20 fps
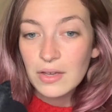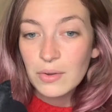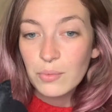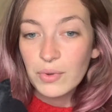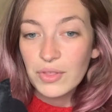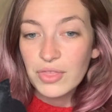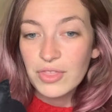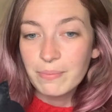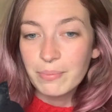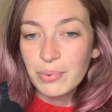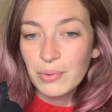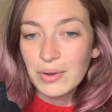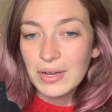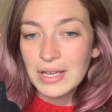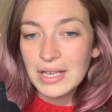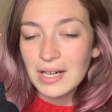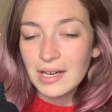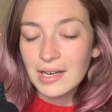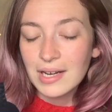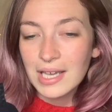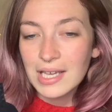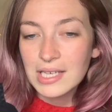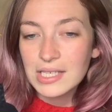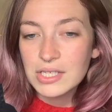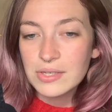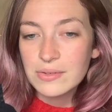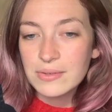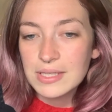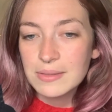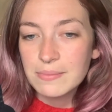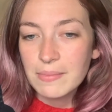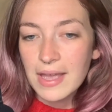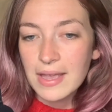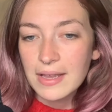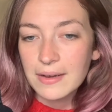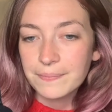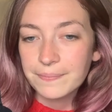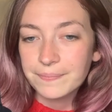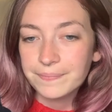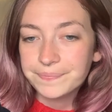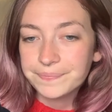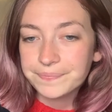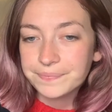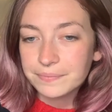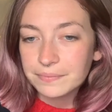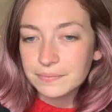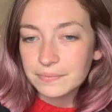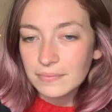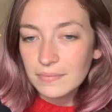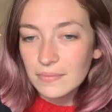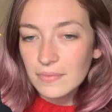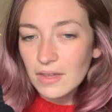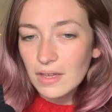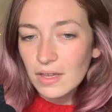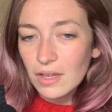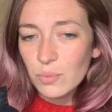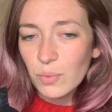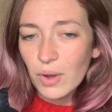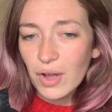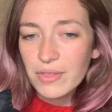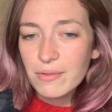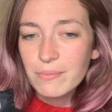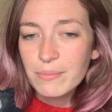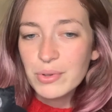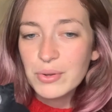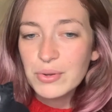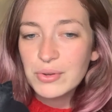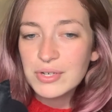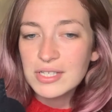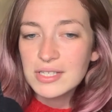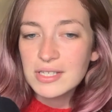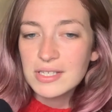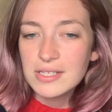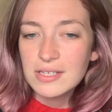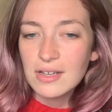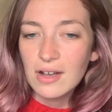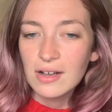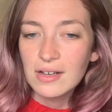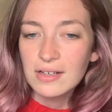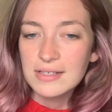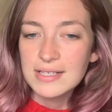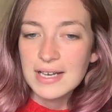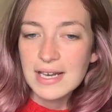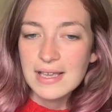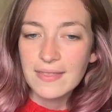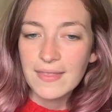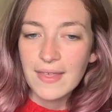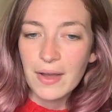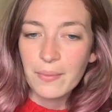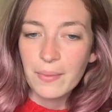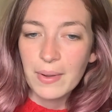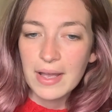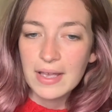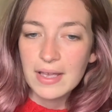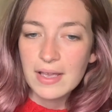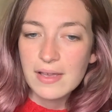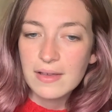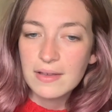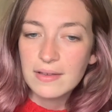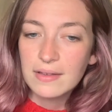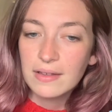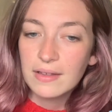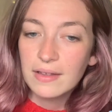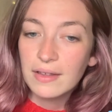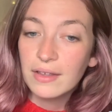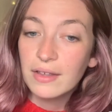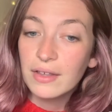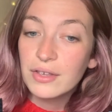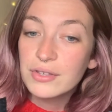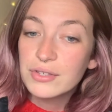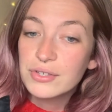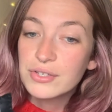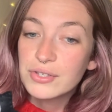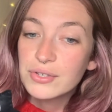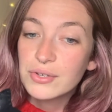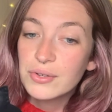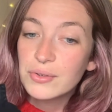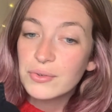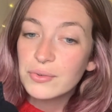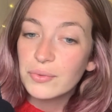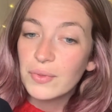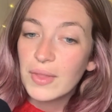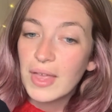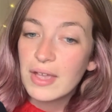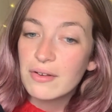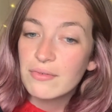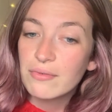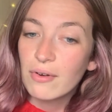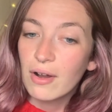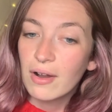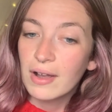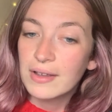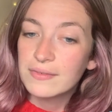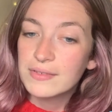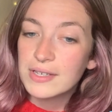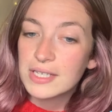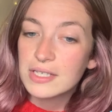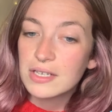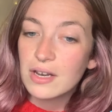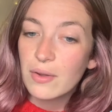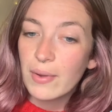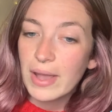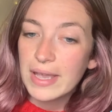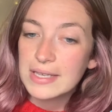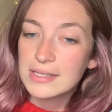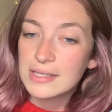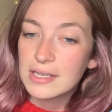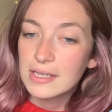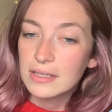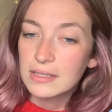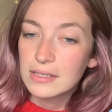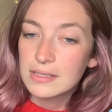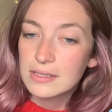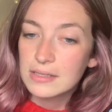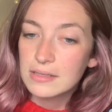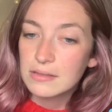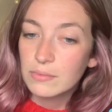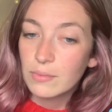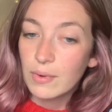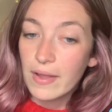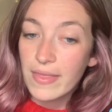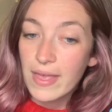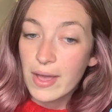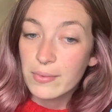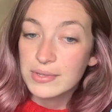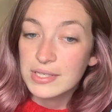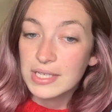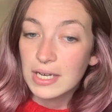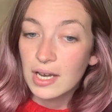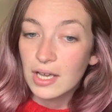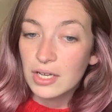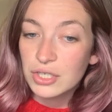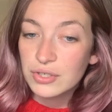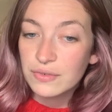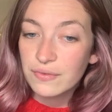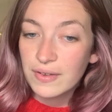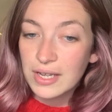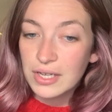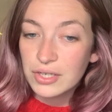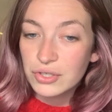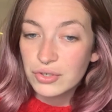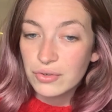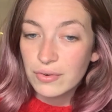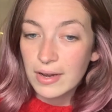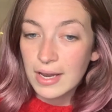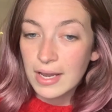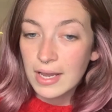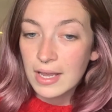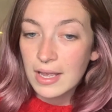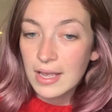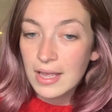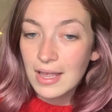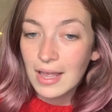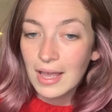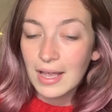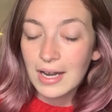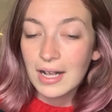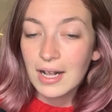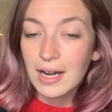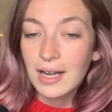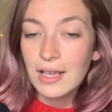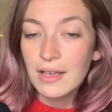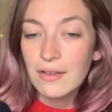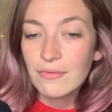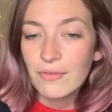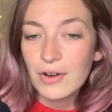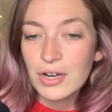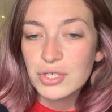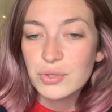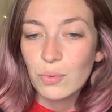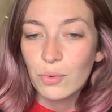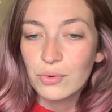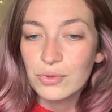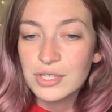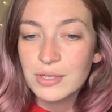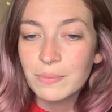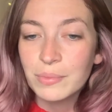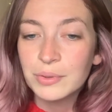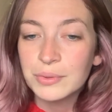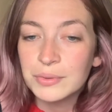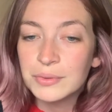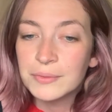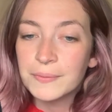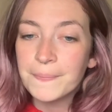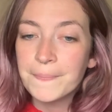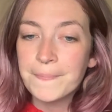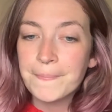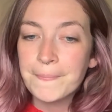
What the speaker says: with the boy clinging to its mane, while the moon and stars lit their way. Soon they arrived at an oasis where there was a lush fig tree and a clear freshwater pool.